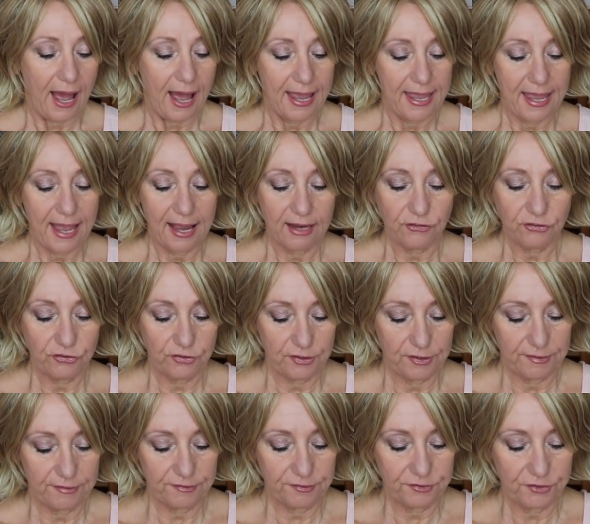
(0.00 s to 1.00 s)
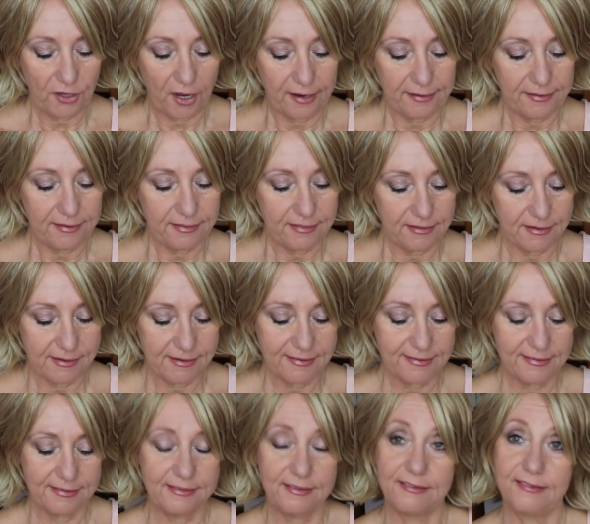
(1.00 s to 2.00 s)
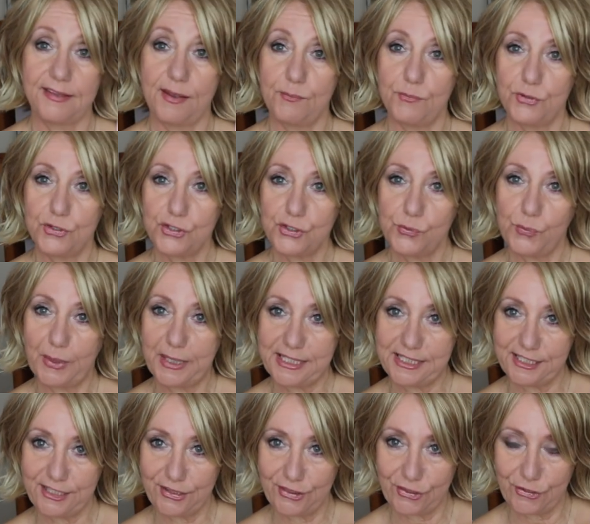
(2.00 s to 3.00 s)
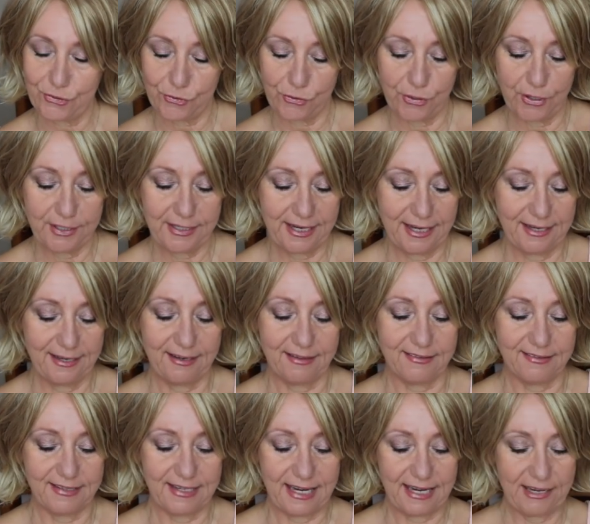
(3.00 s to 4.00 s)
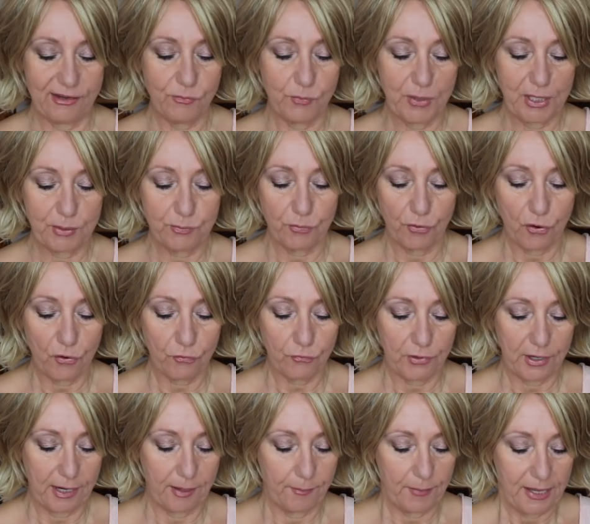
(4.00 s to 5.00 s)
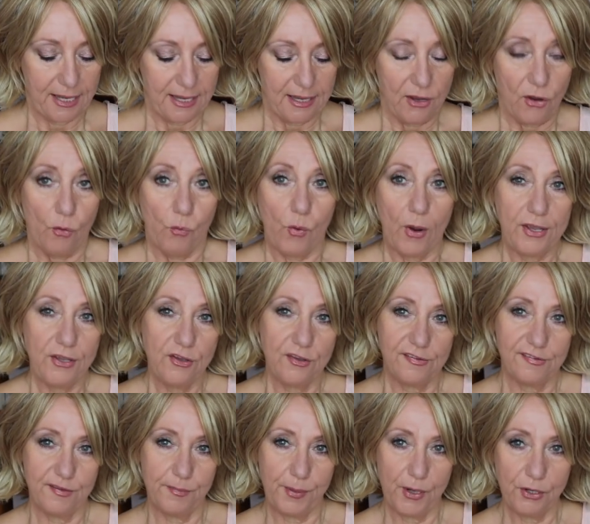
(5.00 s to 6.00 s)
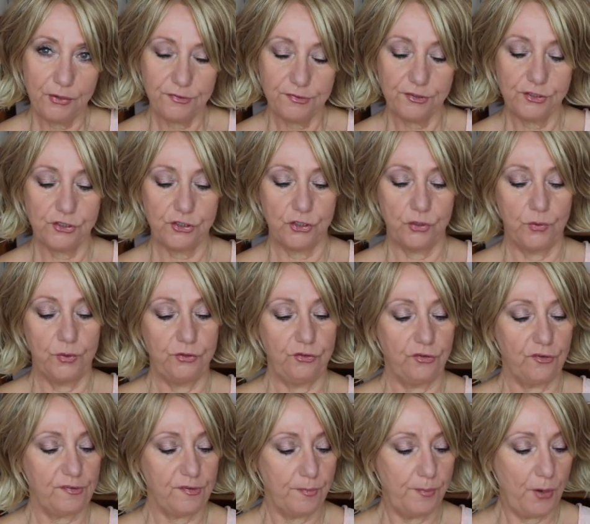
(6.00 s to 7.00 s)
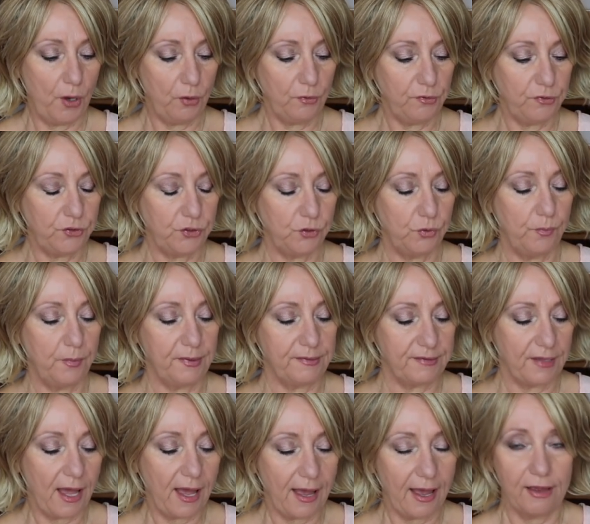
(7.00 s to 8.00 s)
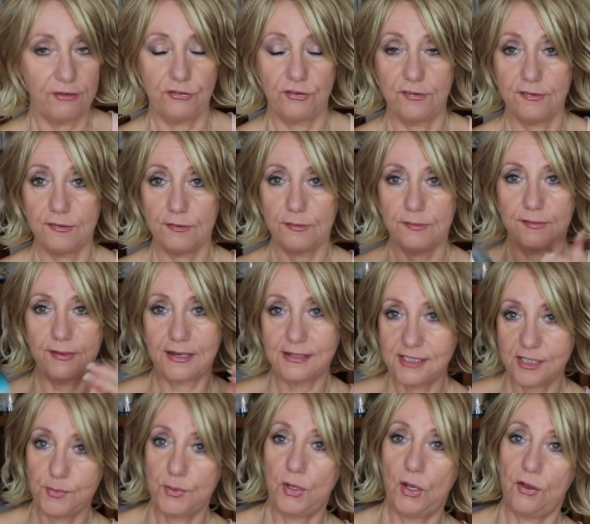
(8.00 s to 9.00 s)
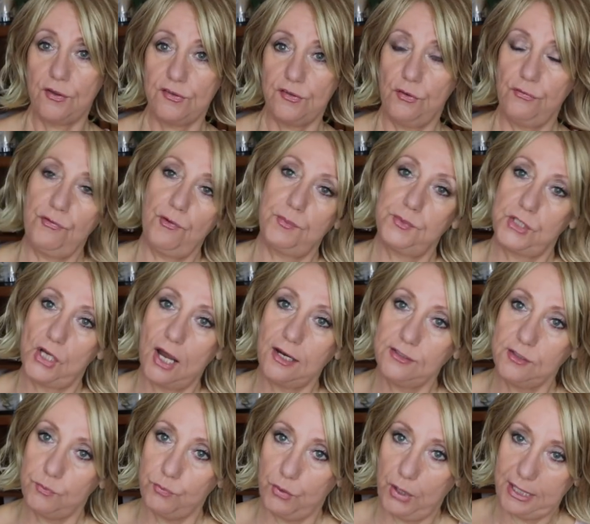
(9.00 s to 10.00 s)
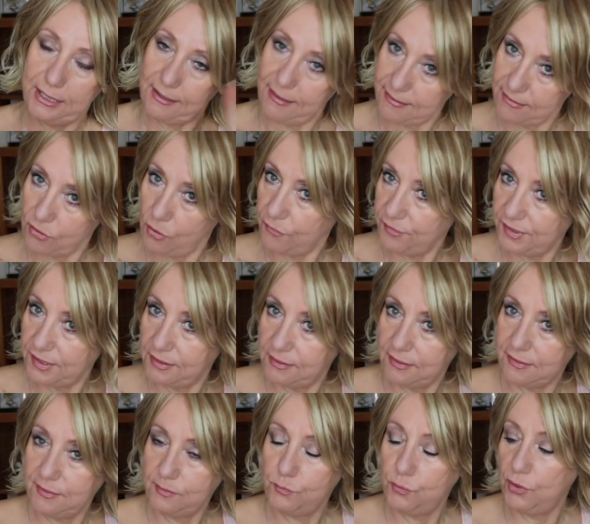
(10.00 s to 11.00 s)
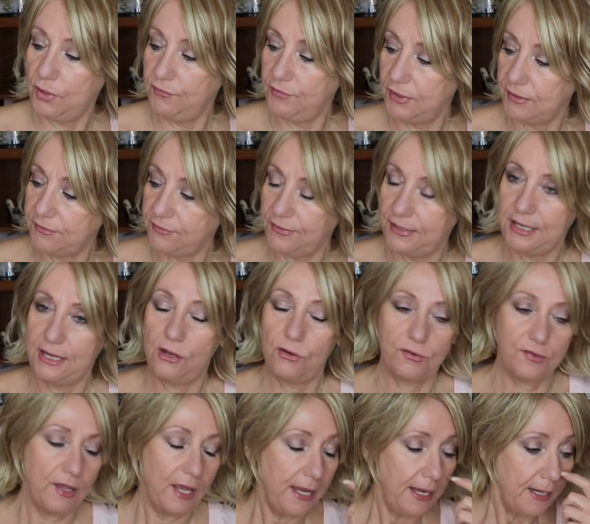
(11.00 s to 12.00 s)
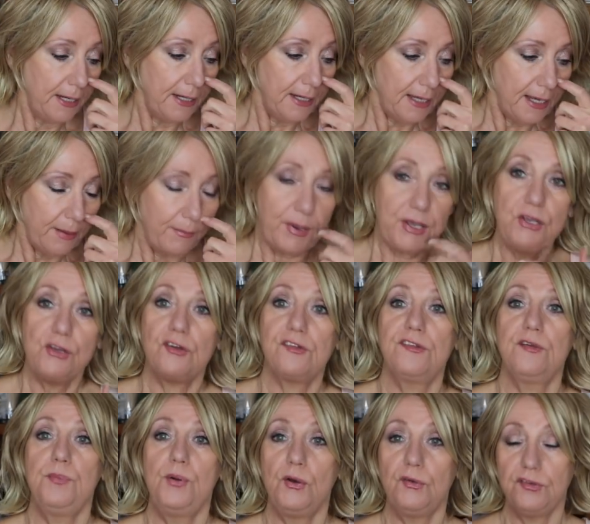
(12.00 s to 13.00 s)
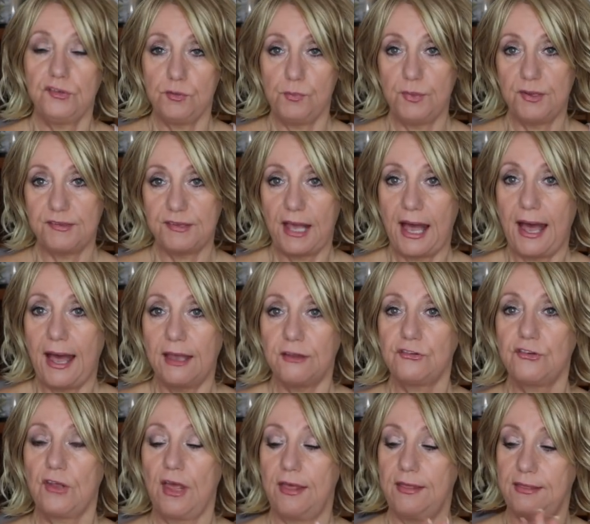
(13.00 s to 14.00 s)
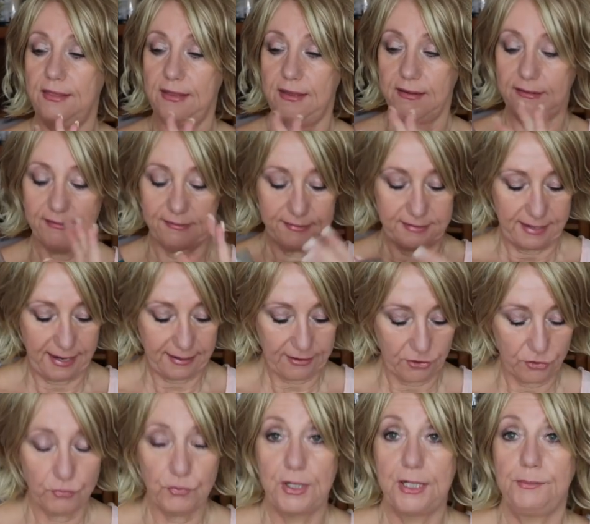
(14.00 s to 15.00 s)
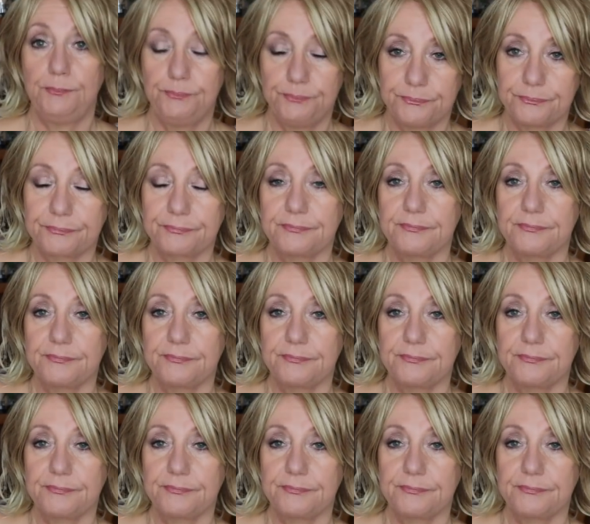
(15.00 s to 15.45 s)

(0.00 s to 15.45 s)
I actually started this December 23rd and it's an eight week program. What you're supposed to do is you're supposed to massage. This is sent to me also from Dr. Brandt. I know I've said this in previous videos, but you're supposed to massage this neck cream